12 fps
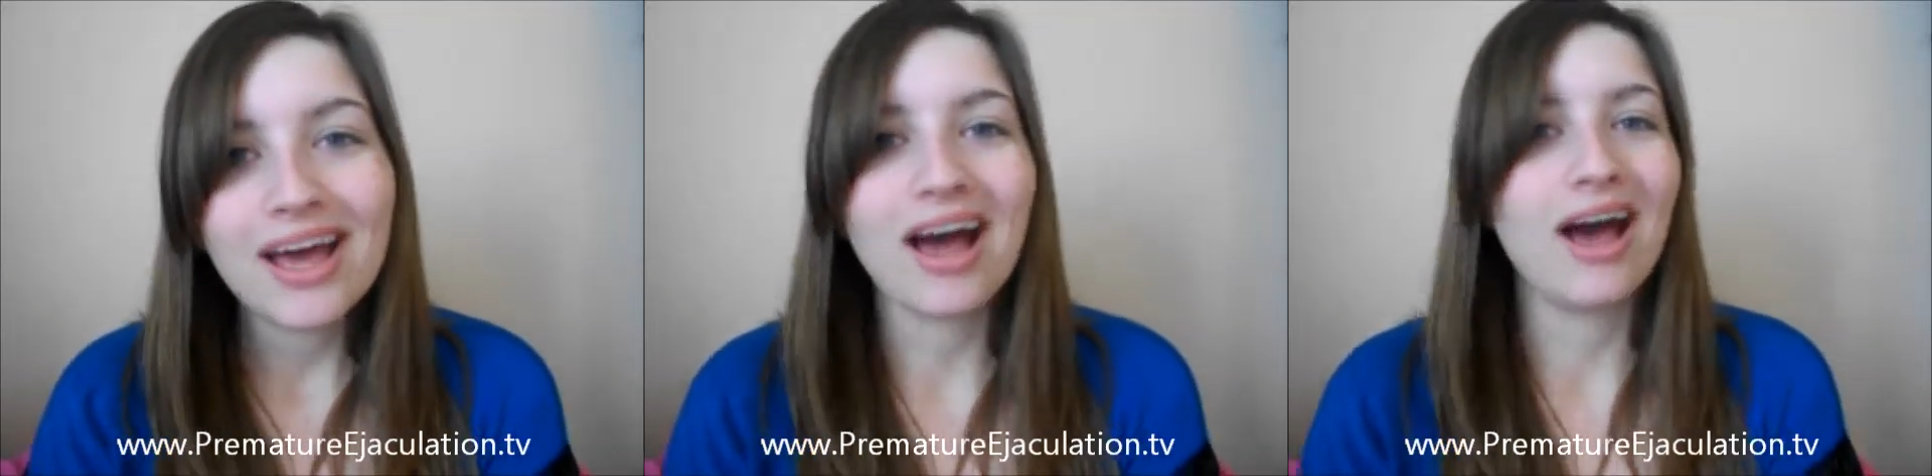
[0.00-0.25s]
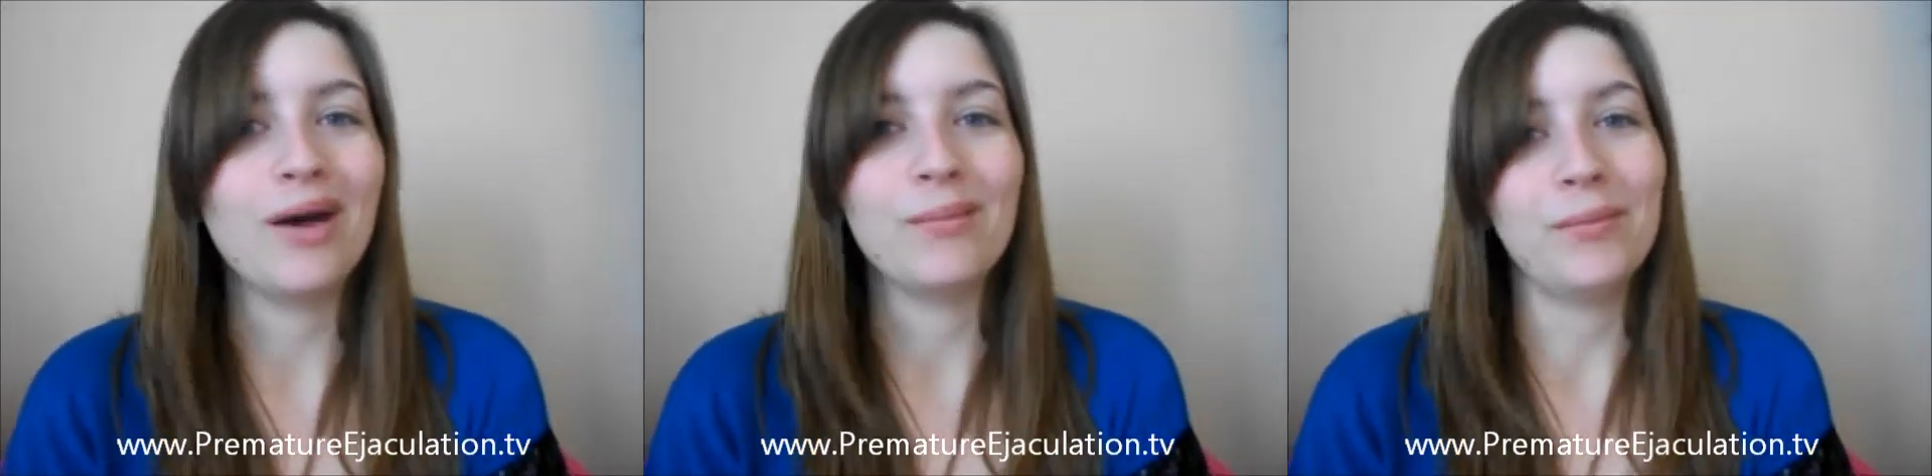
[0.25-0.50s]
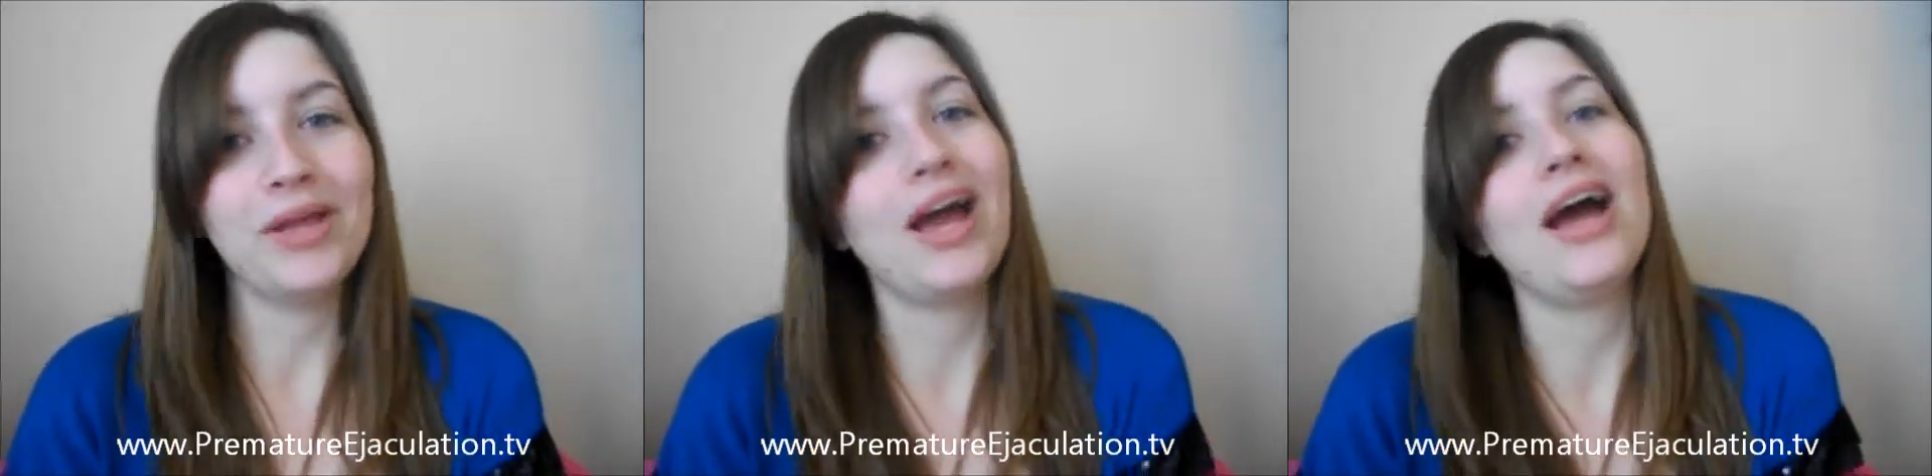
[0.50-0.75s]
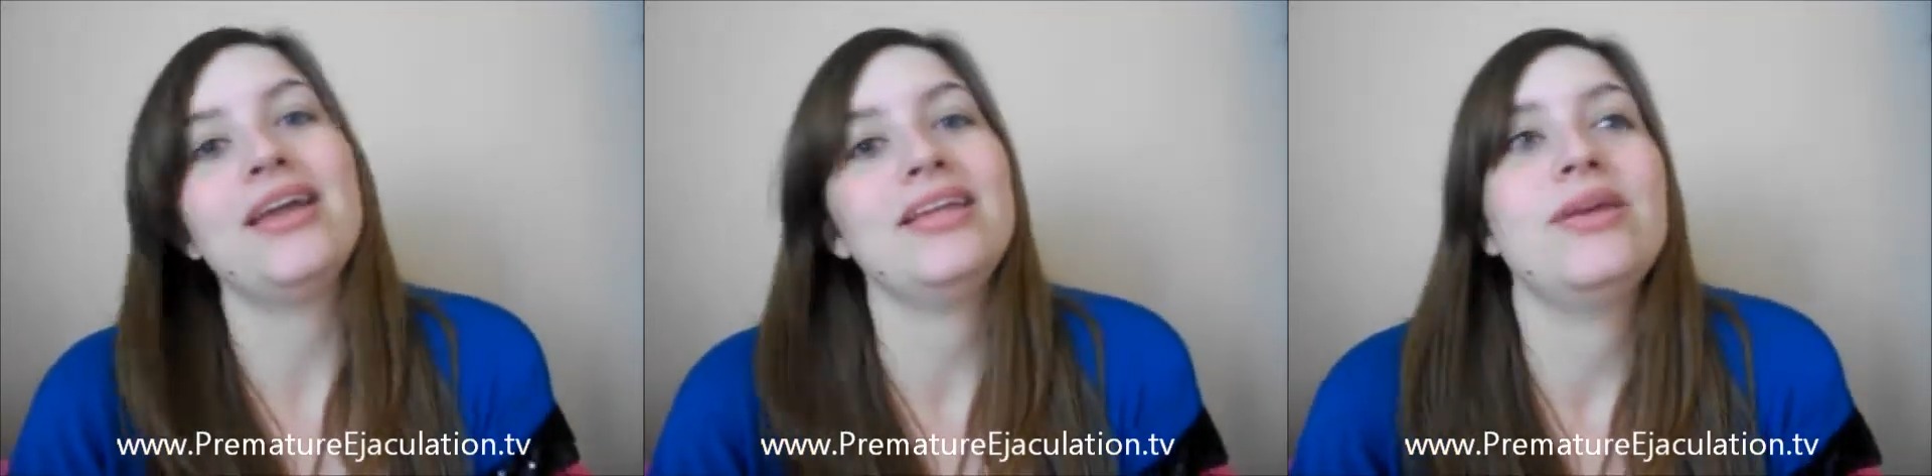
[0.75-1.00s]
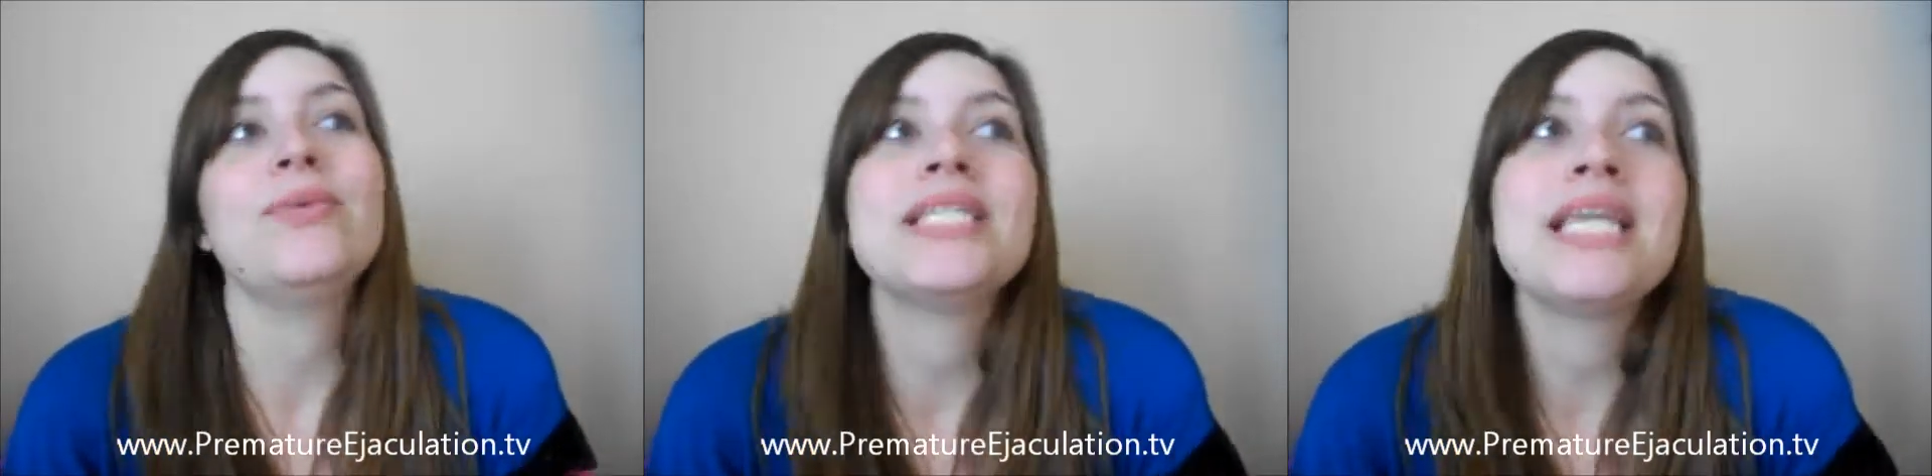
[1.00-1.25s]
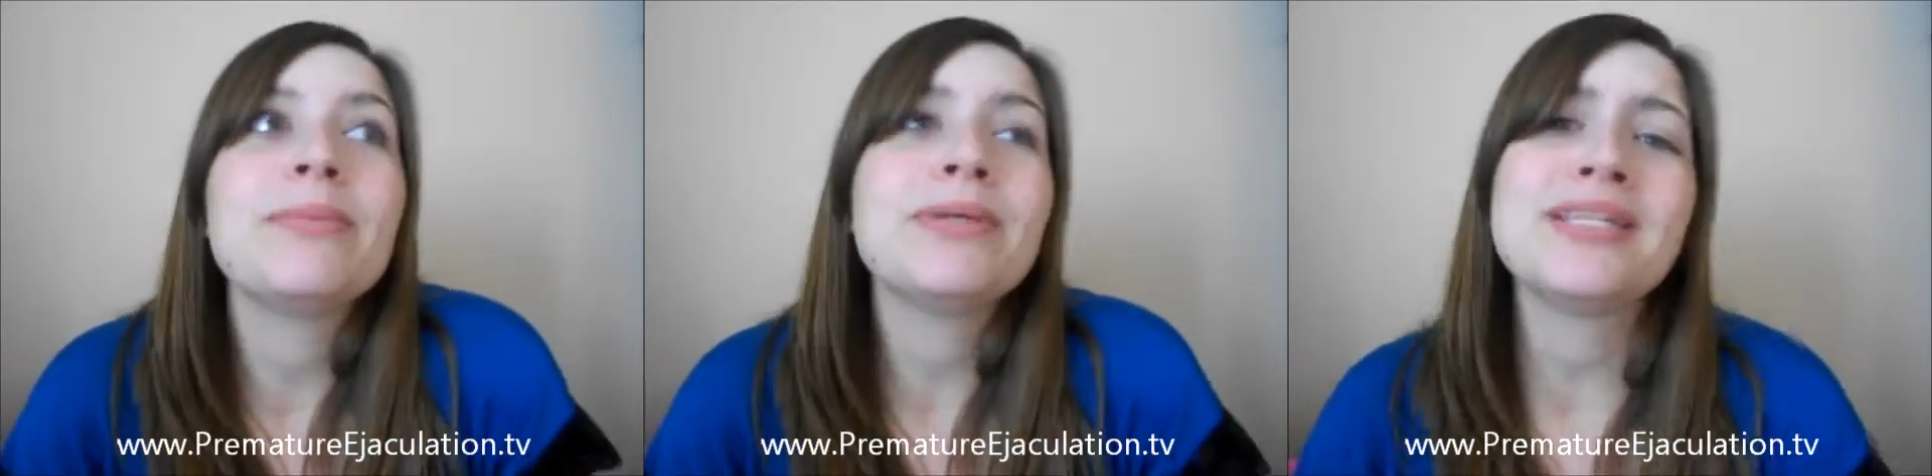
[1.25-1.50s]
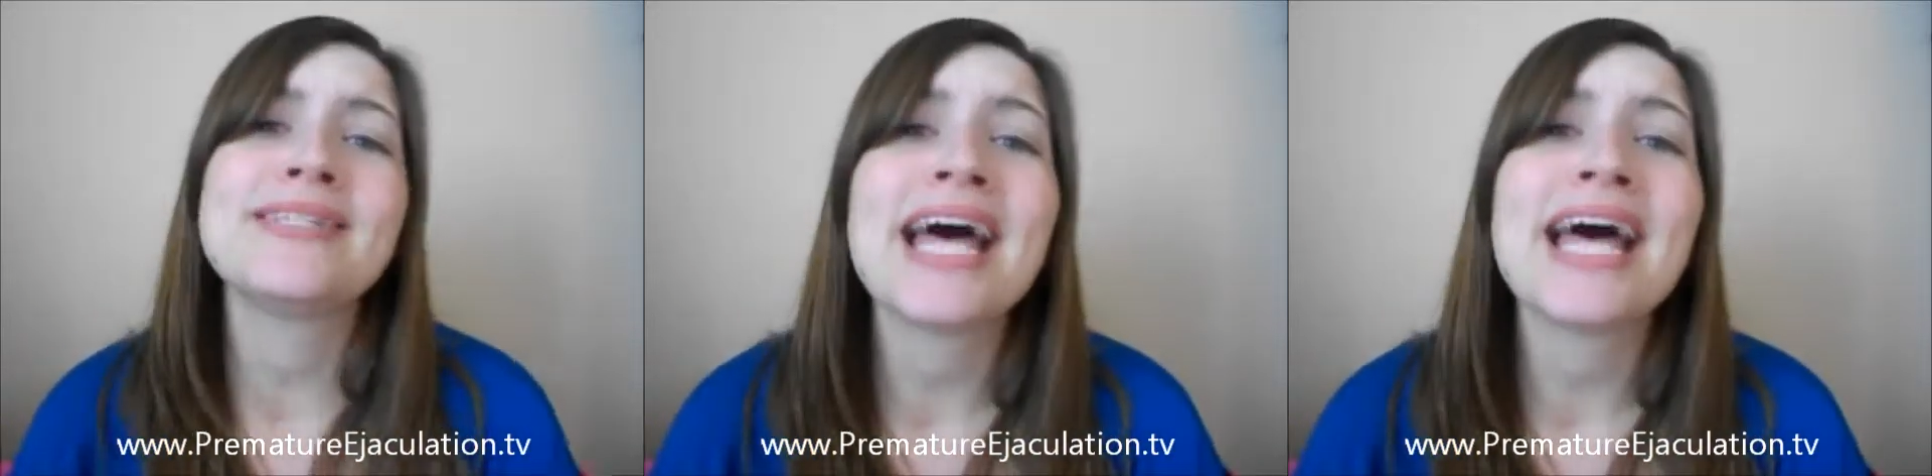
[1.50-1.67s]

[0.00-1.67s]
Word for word: Um, he wasn't able to